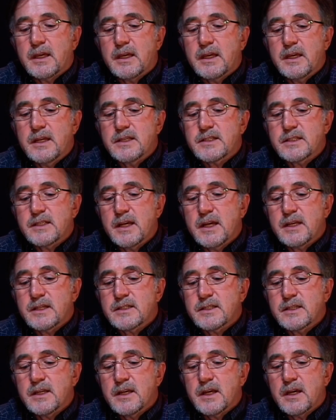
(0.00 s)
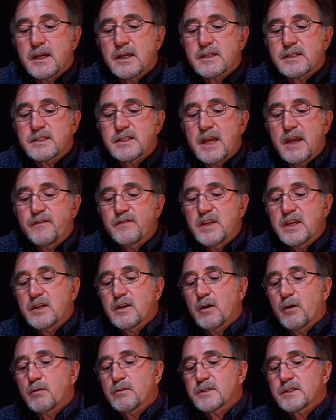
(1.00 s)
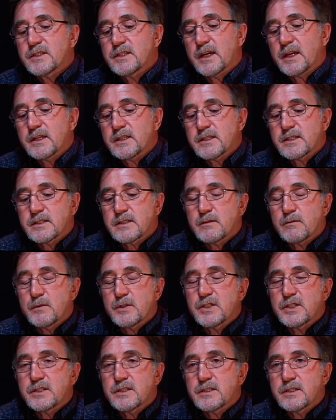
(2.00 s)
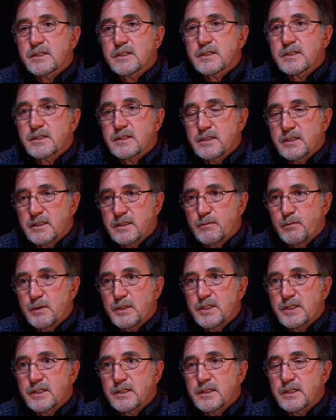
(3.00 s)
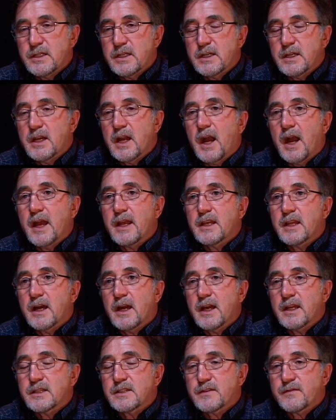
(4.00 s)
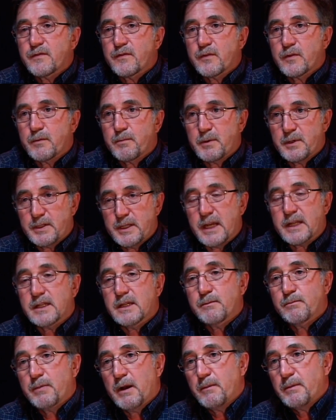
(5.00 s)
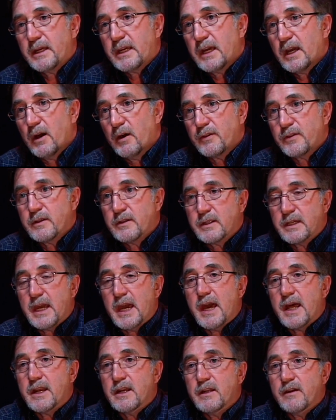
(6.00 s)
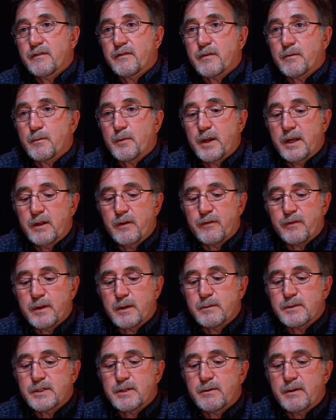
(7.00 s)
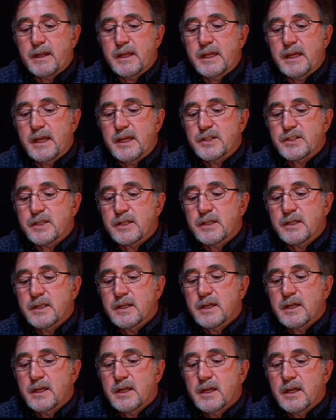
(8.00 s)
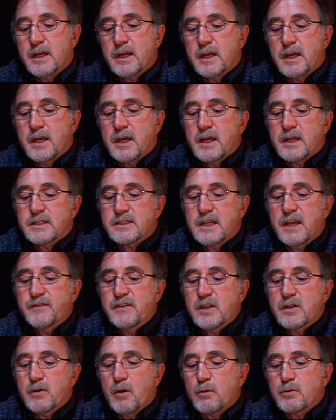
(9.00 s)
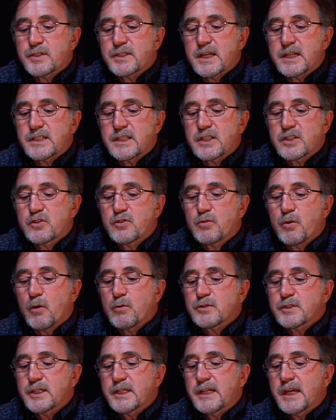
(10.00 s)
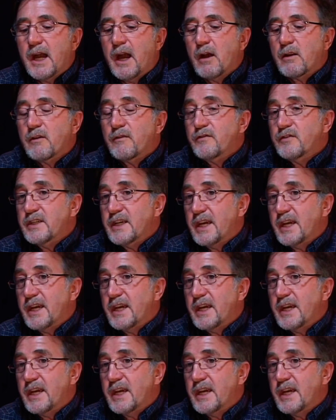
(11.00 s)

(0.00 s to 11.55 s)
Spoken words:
he says, Safety Code 6, which is the guidelines for protecting public health in Canada from radio frequency radiation, Safety Code 6 is grossly out of